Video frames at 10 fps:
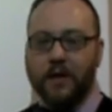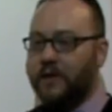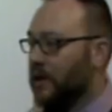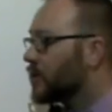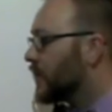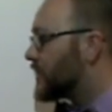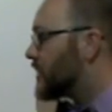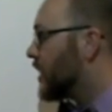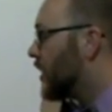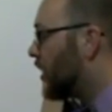Der
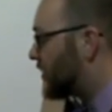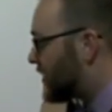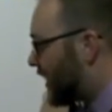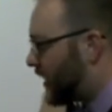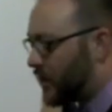Chris hat seine